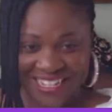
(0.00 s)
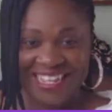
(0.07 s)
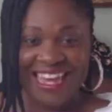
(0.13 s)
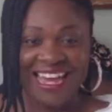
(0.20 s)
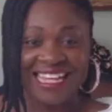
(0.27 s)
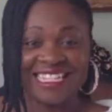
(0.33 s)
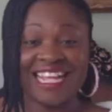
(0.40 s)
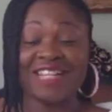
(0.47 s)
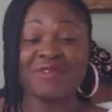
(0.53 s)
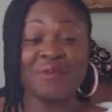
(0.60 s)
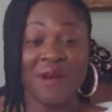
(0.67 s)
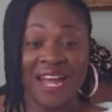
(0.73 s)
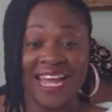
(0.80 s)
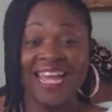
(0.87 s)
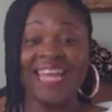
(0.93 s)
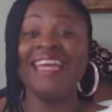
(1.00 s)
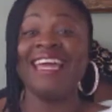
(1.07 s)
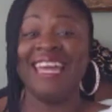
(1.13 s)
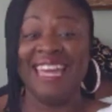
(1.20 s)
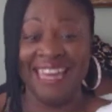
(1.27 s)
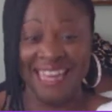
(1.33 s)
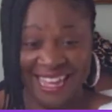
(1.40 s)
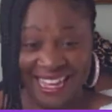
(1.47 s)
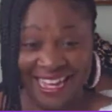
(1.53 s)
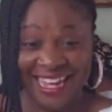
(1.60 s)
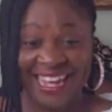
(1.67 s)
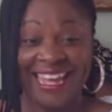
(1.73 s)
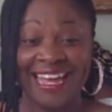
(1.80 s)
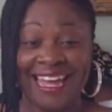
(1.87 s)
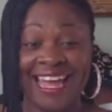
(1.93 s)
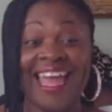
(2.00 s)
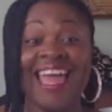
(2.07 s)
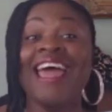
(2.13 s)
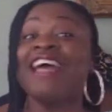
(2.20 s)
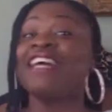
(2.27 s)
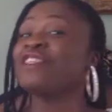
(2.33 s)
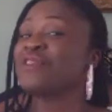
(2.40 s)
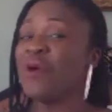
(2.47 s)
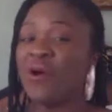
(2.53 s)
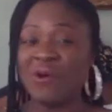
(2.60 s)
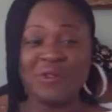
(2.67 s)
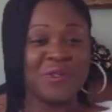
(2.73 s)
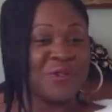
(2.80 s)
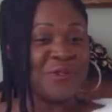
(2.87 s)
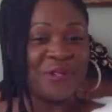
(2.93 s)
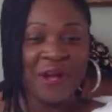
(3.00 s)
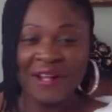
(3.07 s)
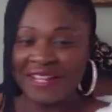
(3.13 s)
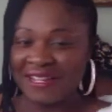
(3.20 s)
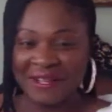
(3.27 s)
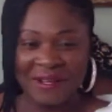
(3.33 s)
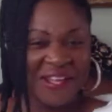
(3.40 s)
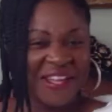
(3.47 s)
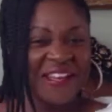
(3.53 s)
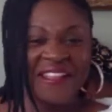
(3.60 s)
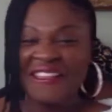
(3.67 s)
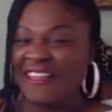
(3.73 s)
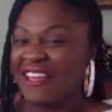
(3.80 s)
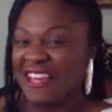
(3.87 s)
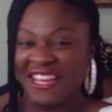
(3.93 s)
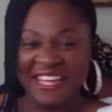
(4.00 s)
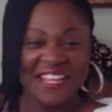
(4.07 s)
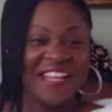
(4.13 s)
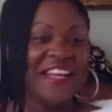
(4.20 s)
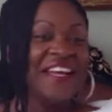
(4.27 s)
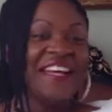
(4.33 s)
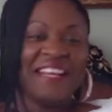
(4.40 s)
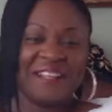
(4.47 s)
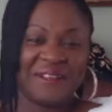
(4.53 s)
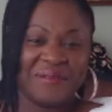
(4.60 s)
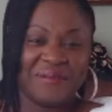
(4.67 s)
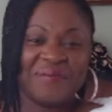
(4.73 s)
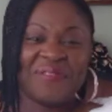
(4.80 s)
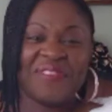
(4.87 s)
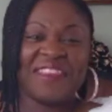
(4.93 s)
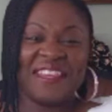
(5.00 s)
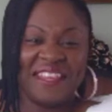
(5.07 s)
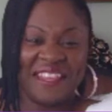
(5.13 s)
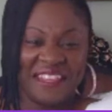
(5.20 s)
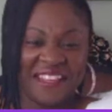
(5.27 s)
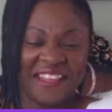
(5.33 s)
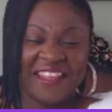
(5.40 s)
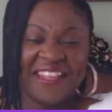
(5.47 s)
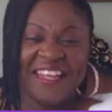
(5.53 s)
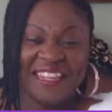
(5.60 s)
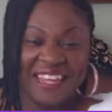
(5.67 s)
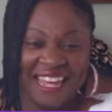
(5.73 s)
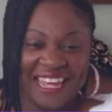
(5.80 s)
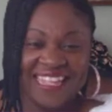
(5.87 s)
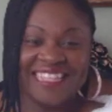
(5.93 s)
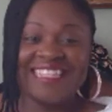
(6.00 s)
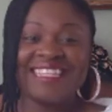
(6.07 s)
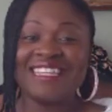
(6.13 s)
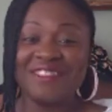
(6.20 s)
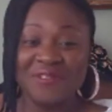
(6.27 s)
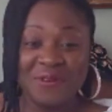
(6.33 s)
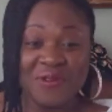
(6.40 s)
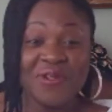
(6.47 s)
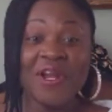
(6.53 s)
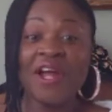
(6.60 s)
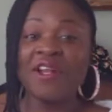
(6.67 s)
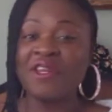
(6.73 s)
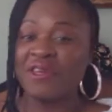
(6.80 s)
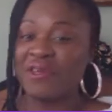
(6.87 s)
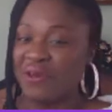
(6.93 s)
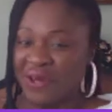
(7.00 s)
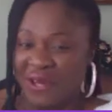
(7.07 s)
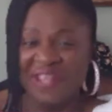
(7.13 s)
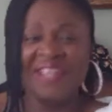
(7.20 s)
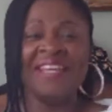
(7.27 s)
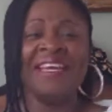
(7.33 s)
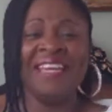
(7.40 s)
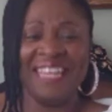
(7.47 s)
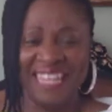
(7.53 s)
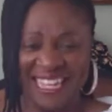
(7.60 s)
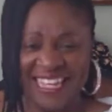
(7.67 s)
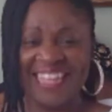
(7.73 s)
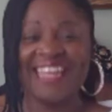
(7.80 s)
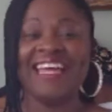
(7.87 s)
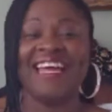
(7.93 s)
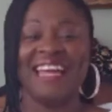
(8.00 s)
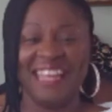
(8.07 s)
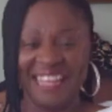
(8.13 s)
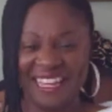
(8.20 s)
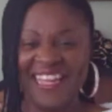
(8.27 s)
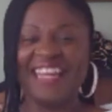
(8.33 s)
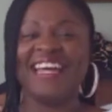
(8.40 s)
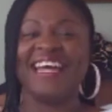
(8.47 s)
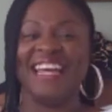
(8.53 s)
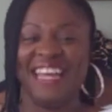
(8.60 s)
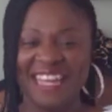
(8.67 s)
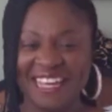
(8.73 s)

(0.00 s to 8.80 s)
Even if they don't come and ask you, like, why did you send this email out? But normally you're not supposed to send information that's